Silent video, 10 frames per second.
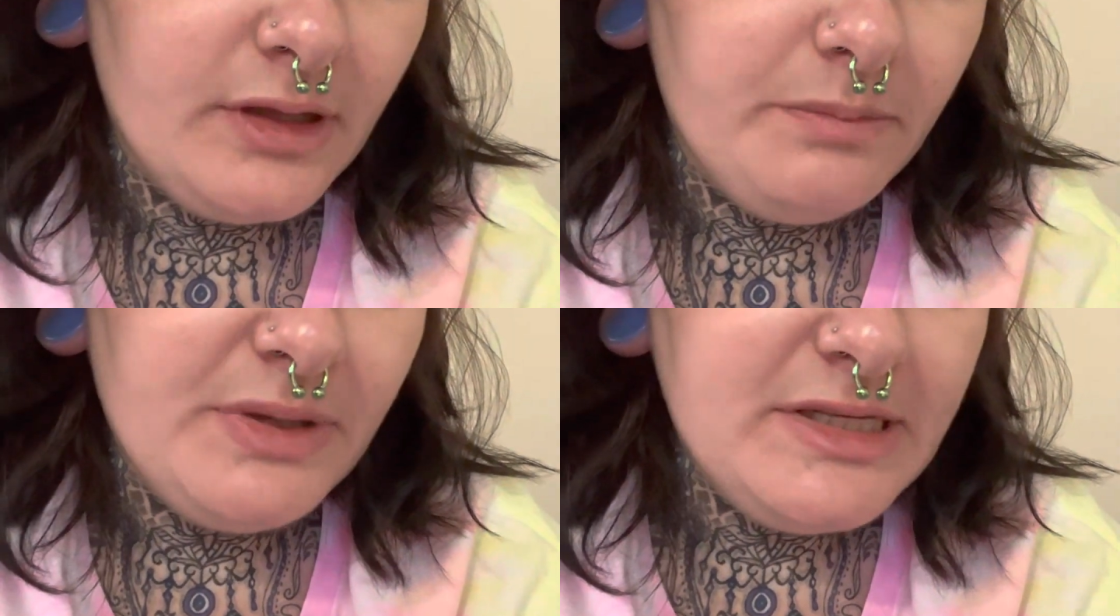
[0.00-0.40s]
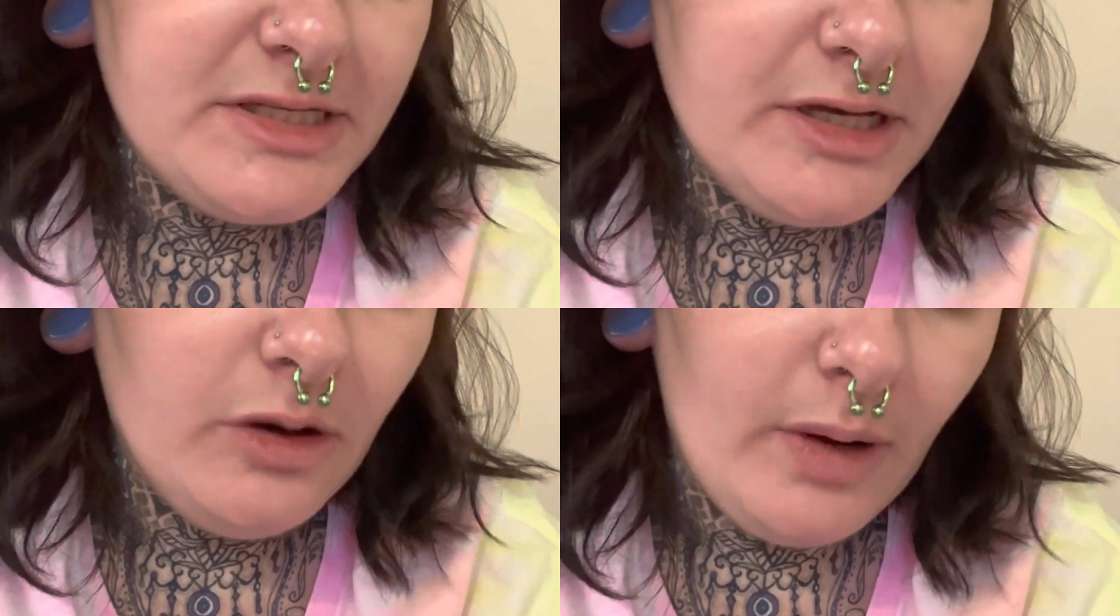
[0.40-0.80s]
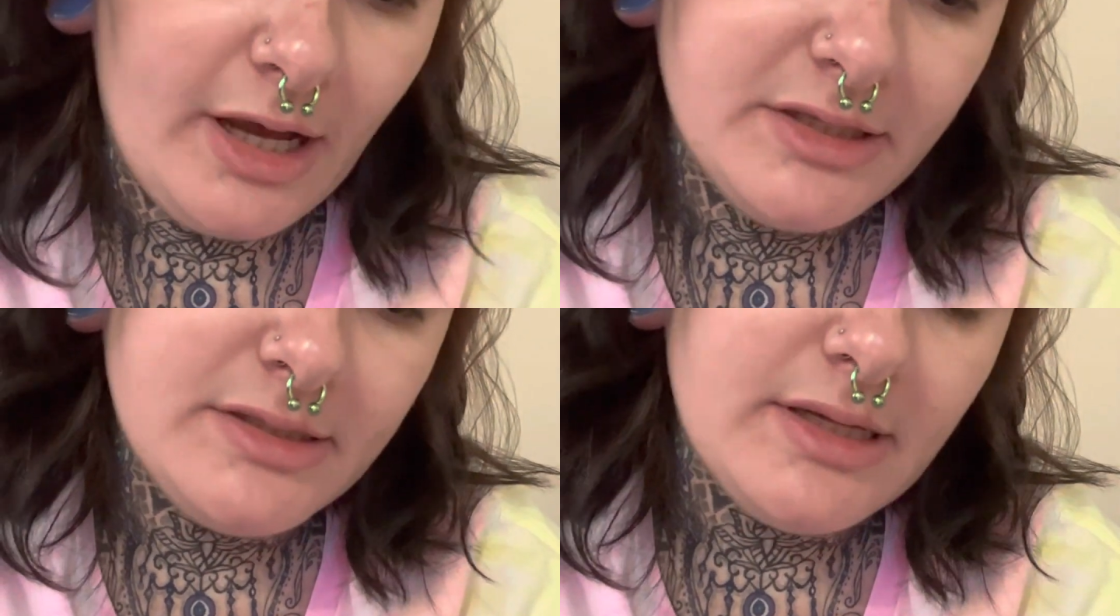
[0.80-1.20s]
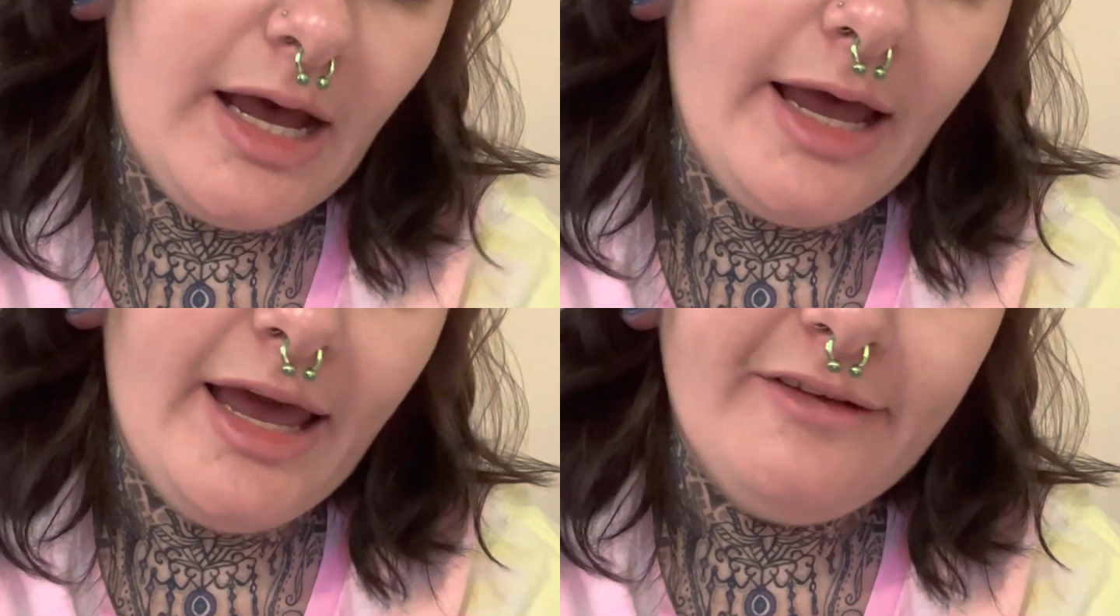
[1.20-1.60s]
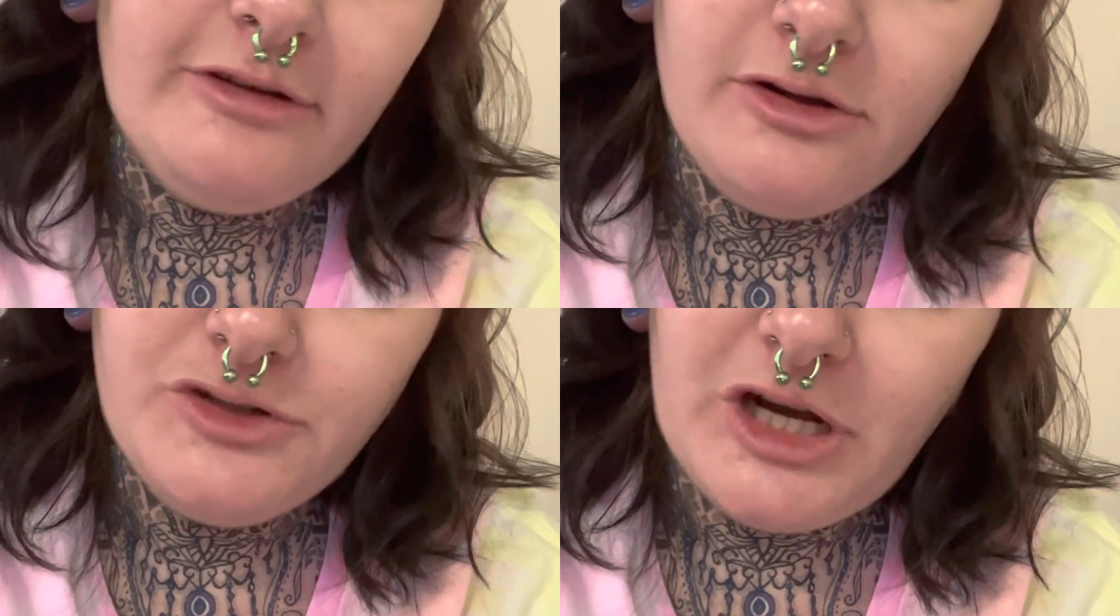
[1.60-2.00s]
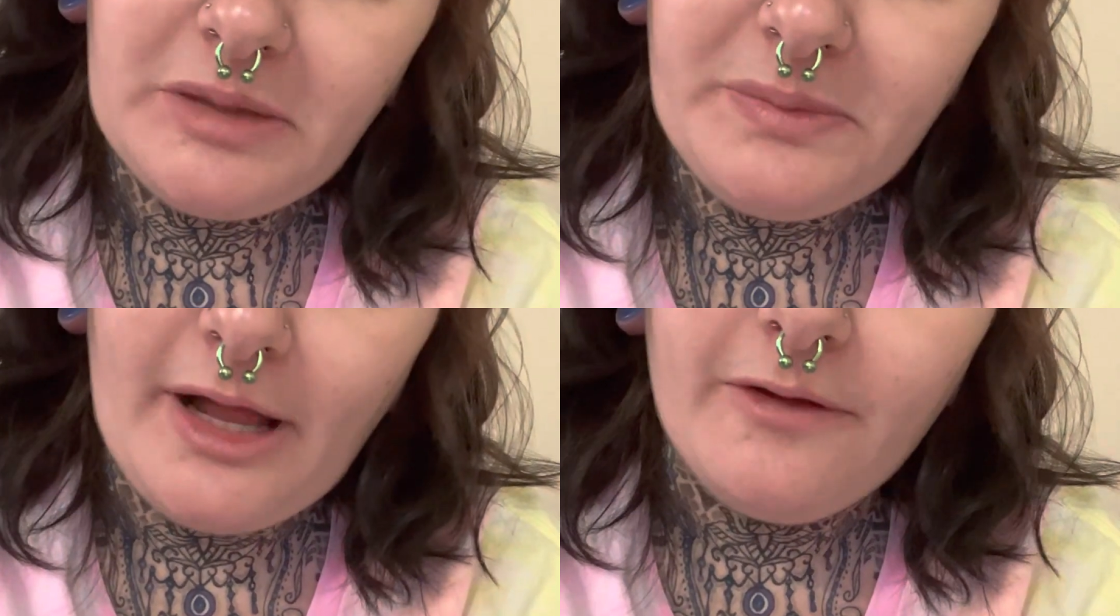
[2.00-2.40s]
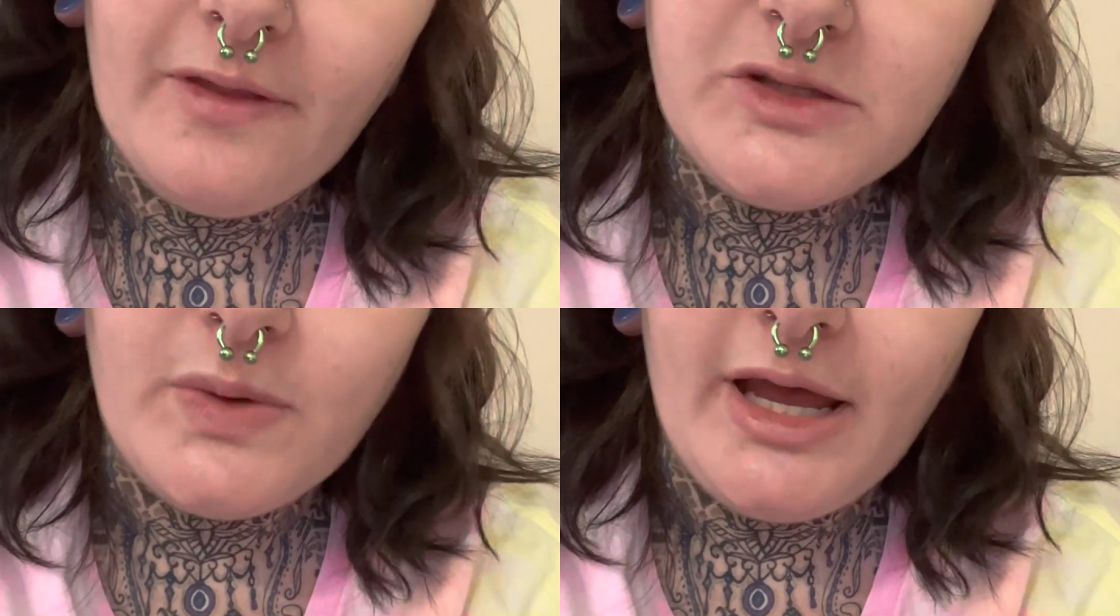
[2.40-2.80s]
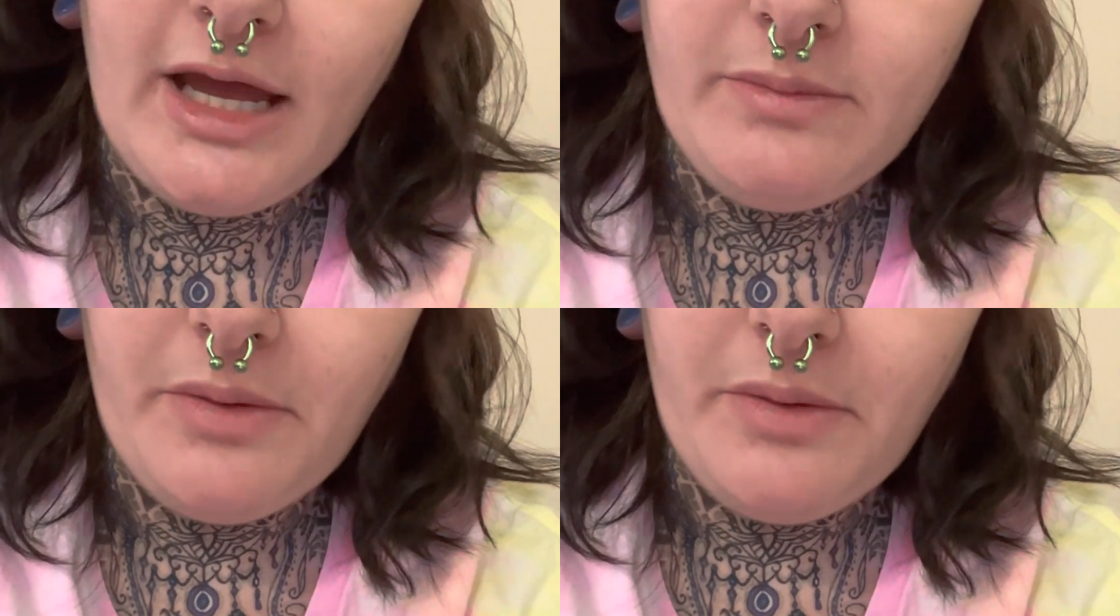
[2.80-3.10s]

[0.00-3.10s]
PCOS, I have neurogenic bladder. That's why I had my